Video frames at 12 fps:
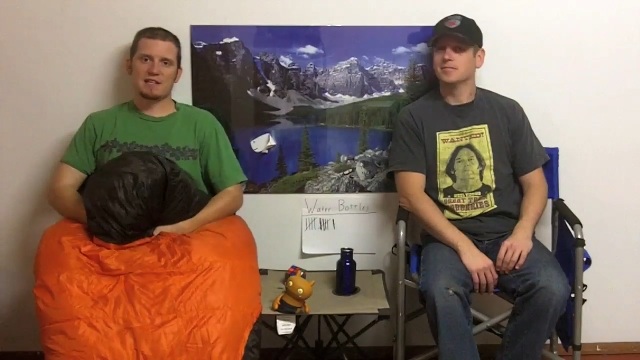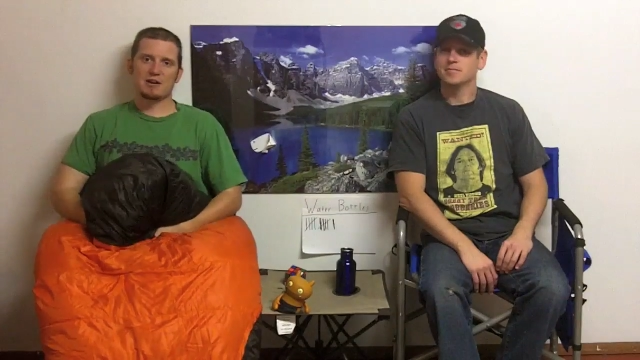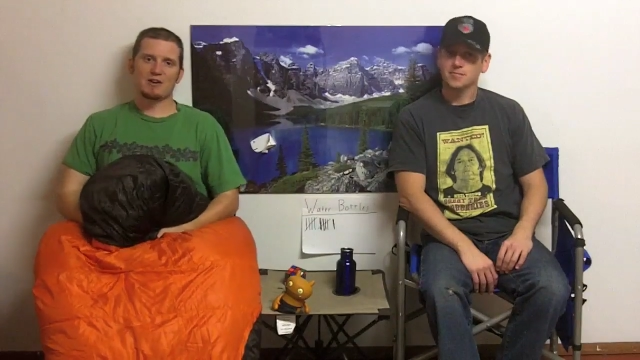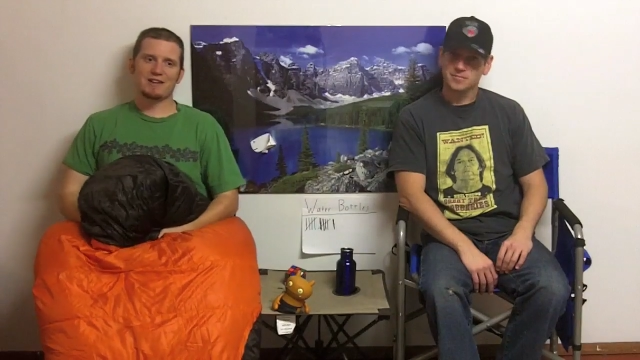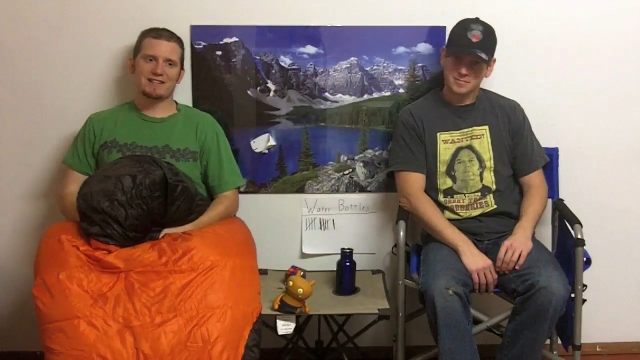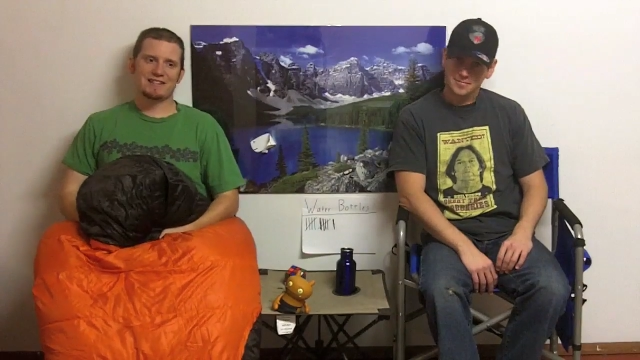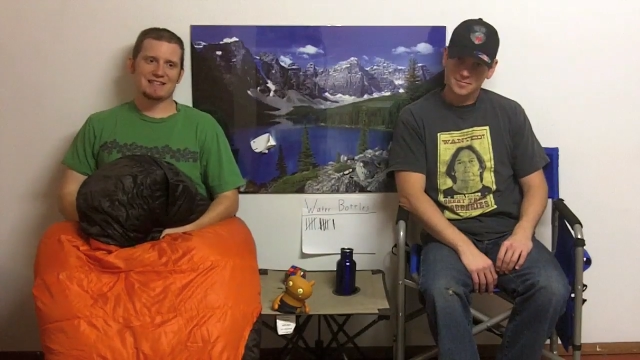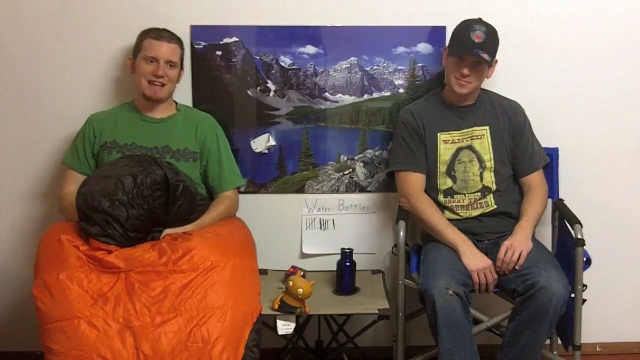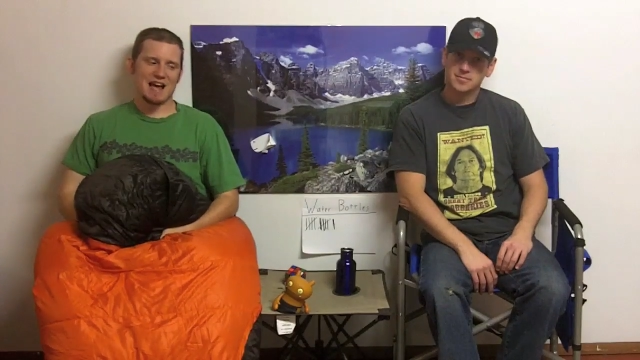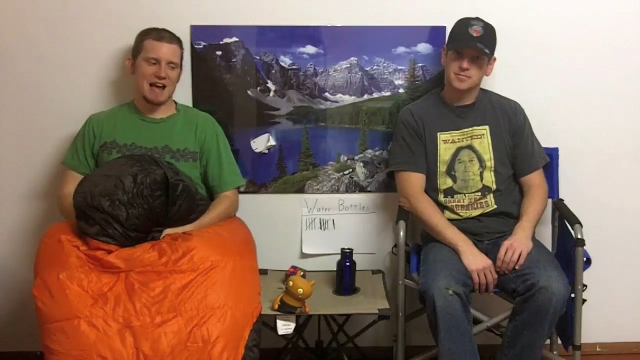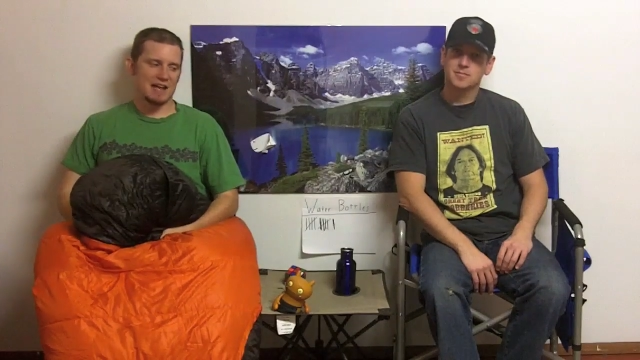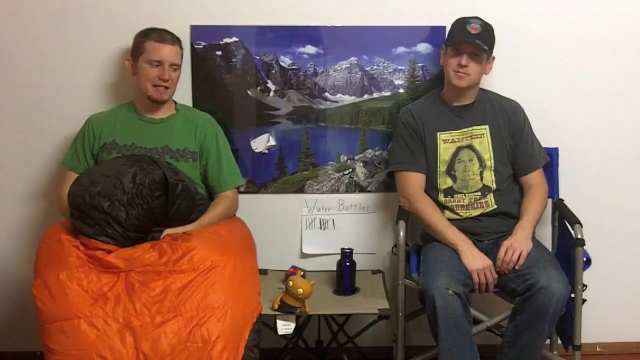Speaker 1: Sierra
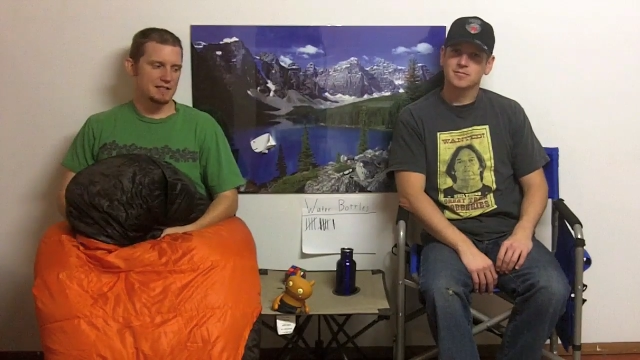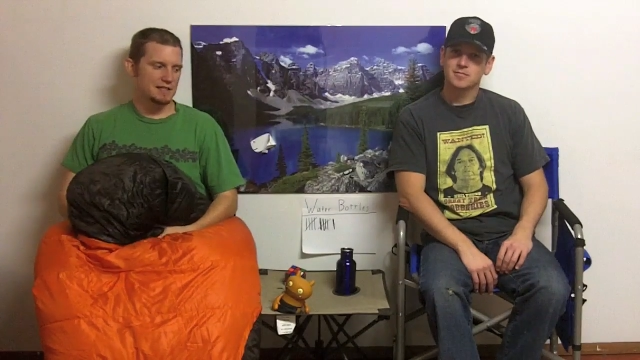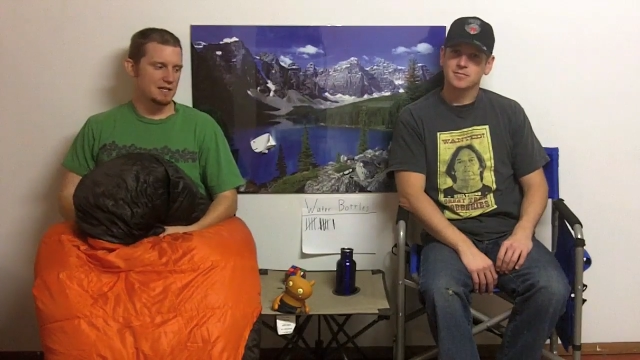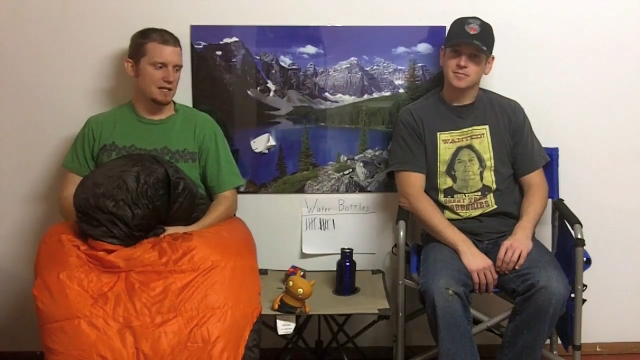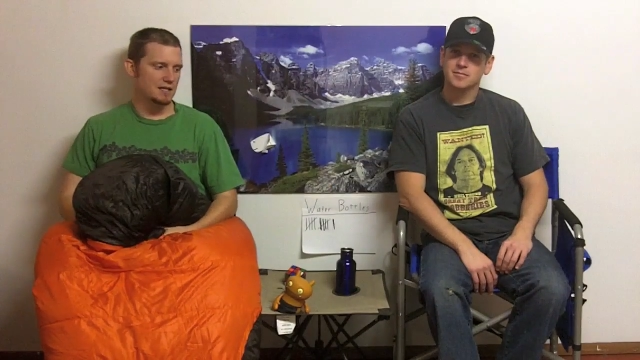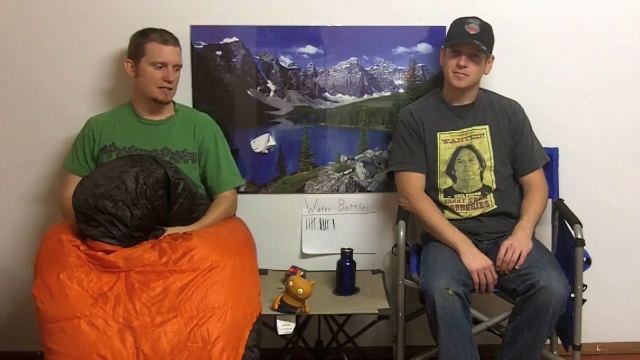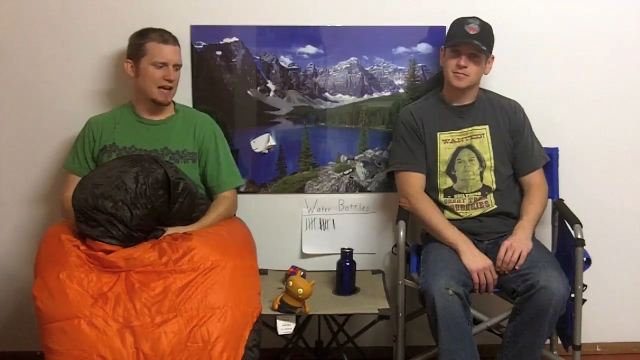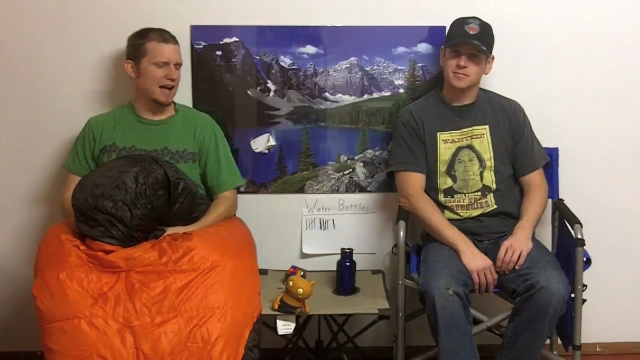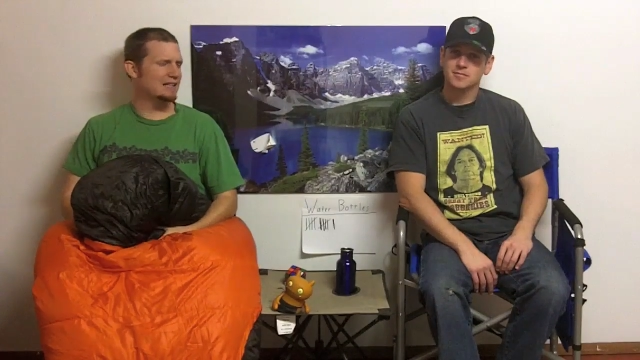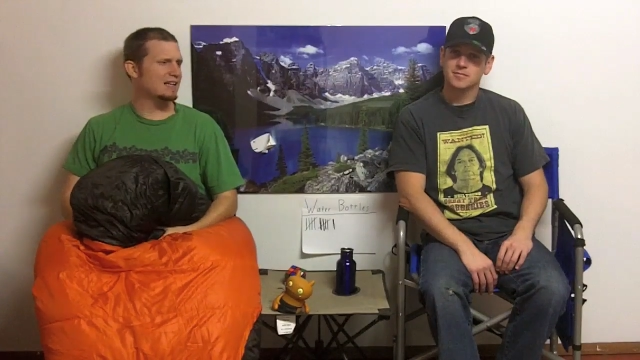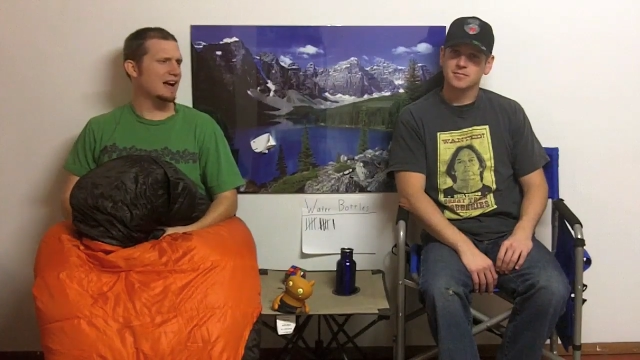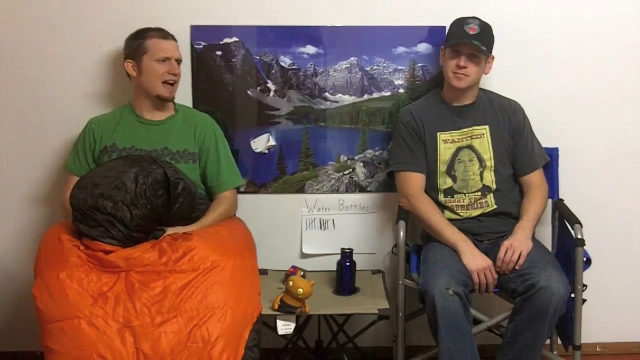Designs
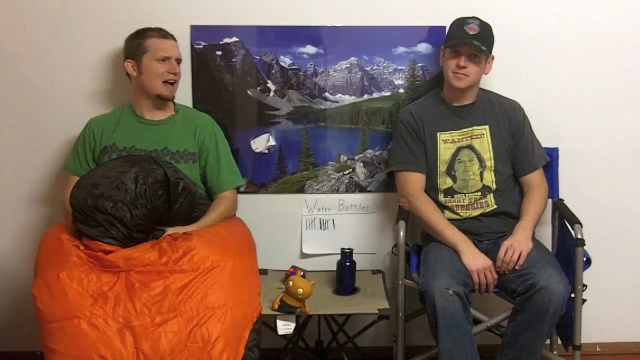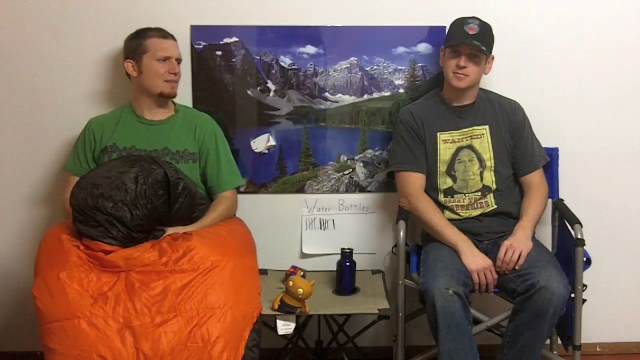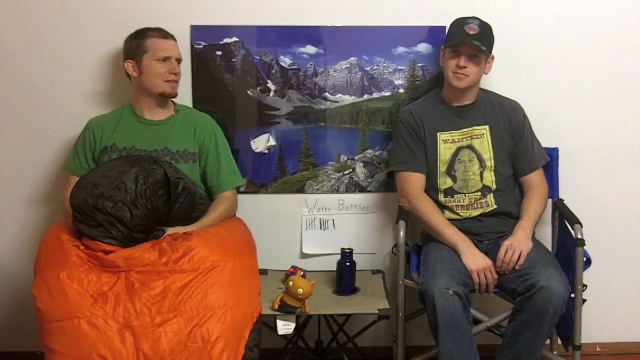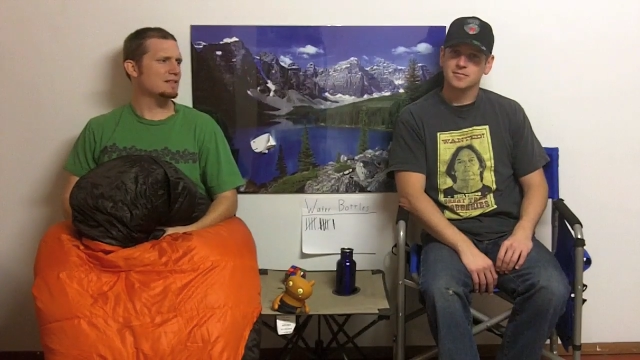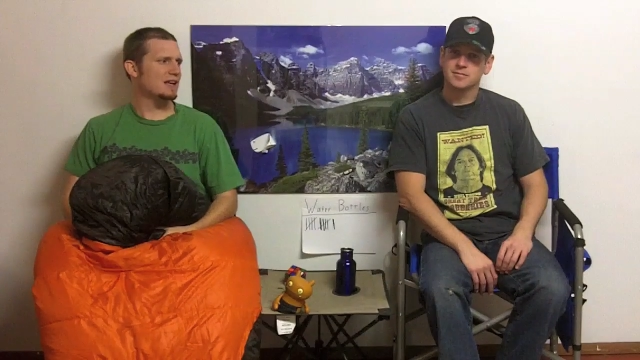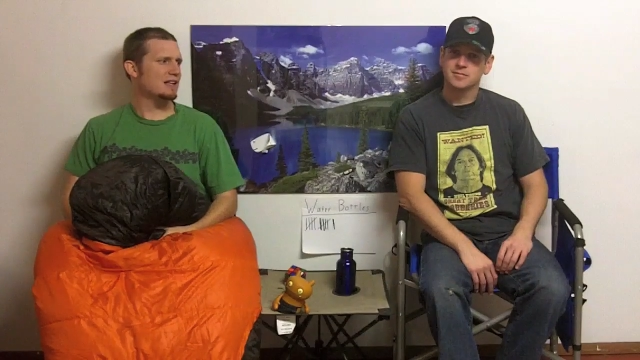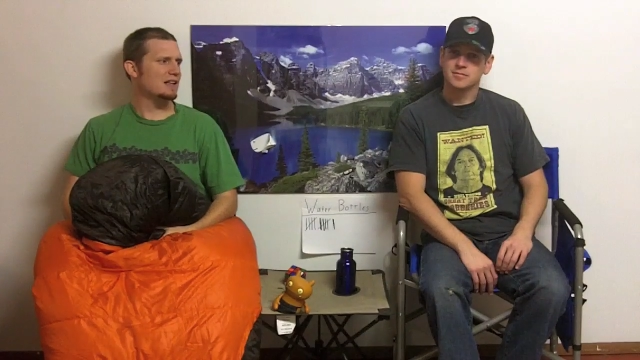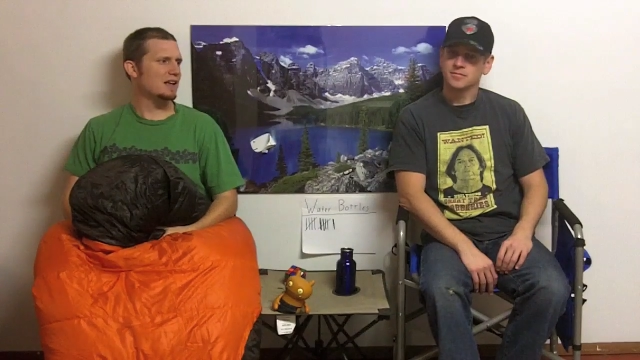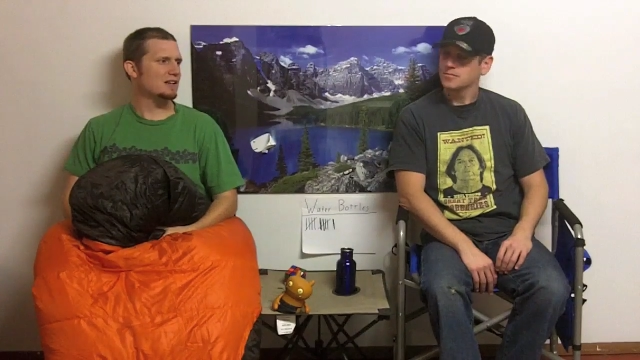dot com. Is that